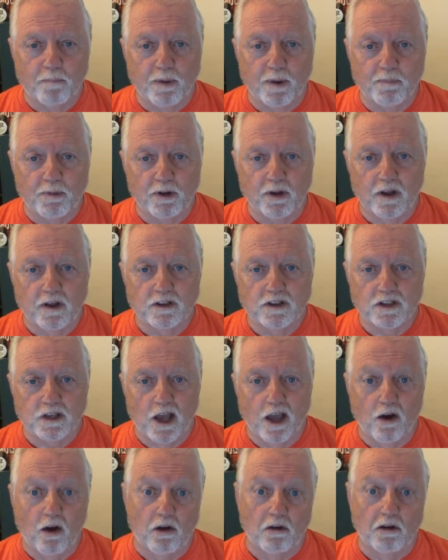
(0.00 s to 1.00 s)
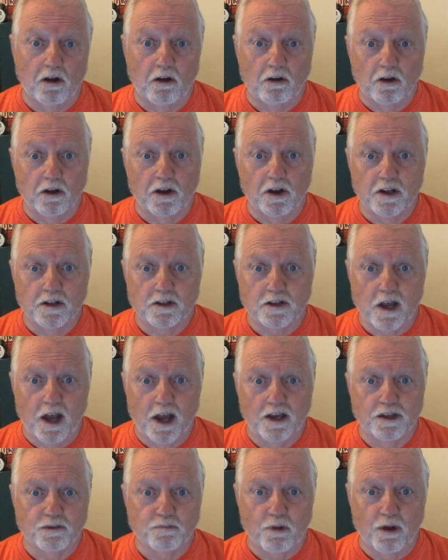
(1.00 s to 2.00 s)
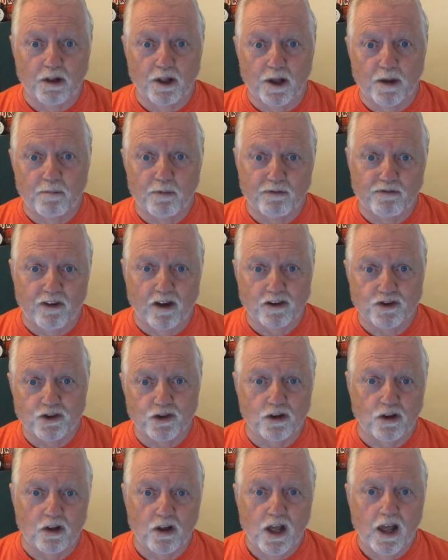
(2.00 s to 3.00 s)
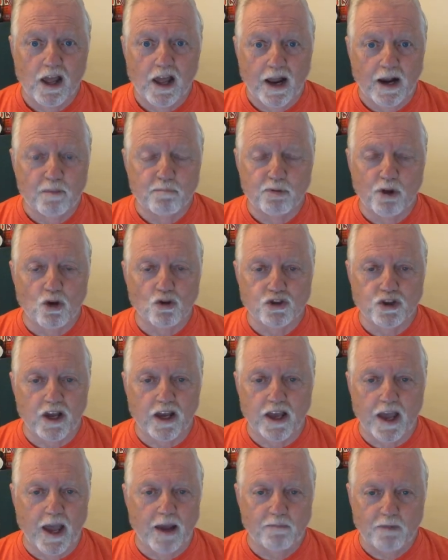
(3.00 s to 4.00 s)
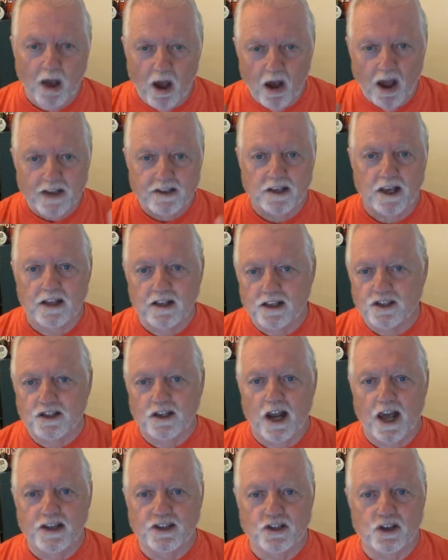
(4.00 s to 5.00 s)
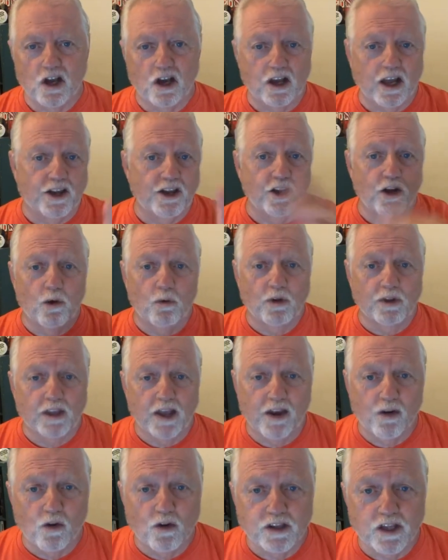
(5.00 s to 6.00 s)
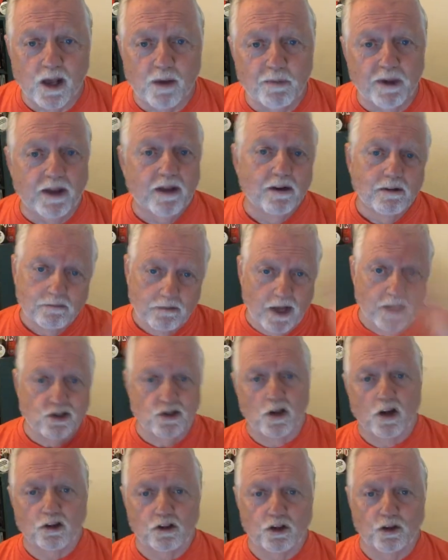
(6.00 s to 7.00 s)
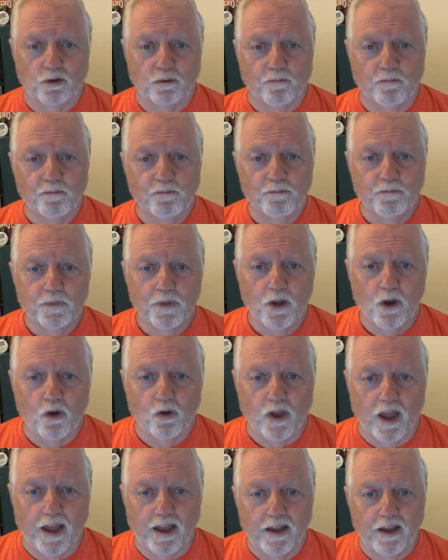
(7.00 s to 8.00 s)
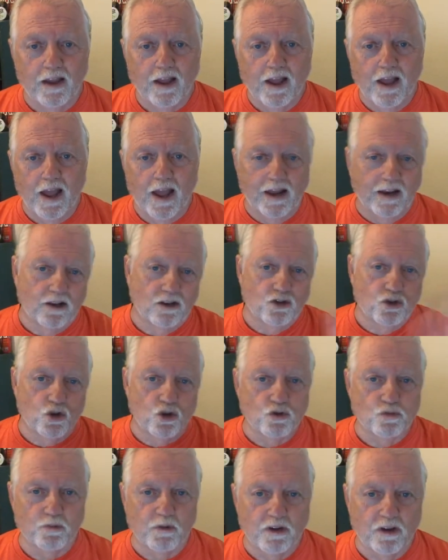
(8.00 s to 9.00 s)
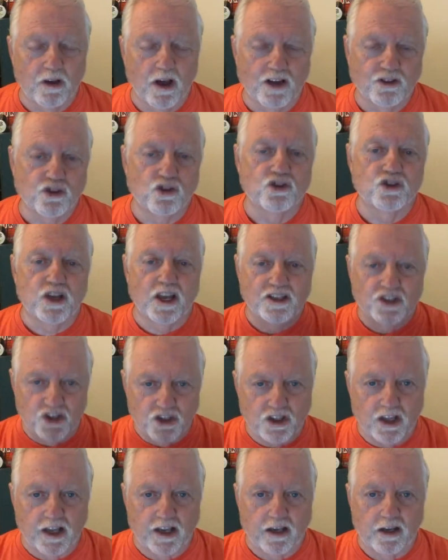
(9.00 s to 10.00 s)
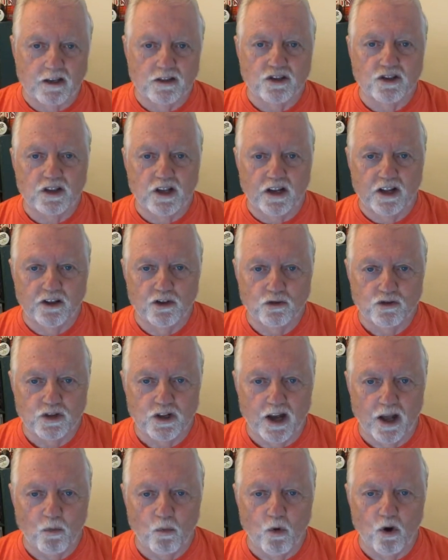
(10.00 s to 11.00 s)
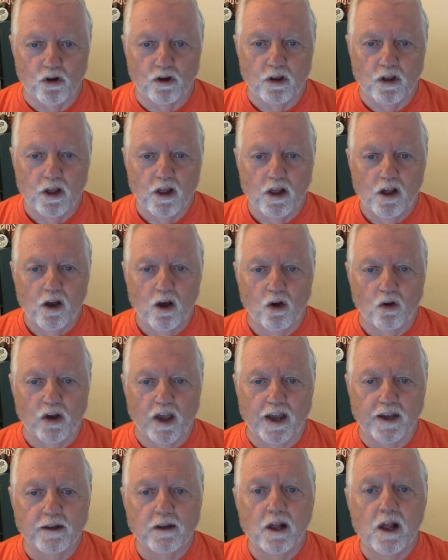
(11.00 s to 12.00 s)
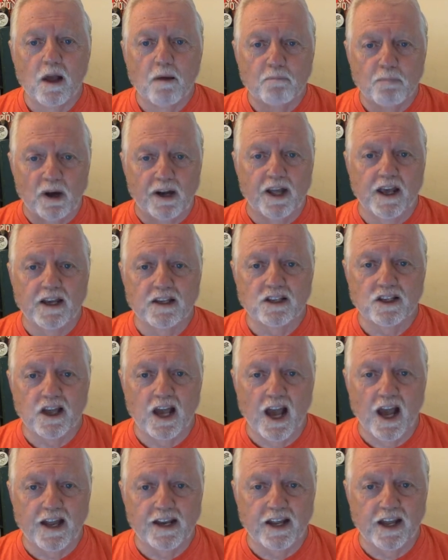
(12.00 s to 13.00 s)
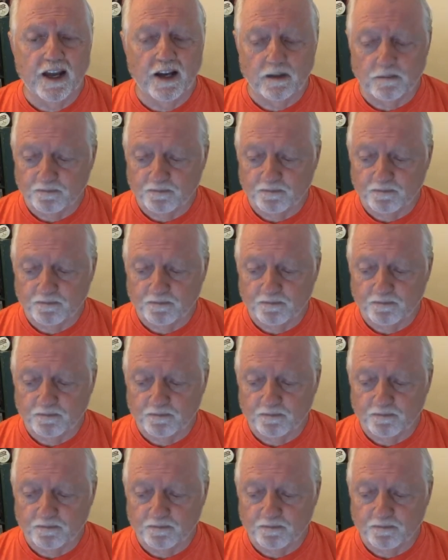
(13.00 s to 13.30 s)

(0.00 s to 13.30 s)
to say, oh, no, look at this guy, he's probably a professional, and it blows their game. No, I say, listen, I suck. And you know what they all tell me? They suck too, okay? And excuse me, I should say stink instead of using that word, okay? But here's the idea.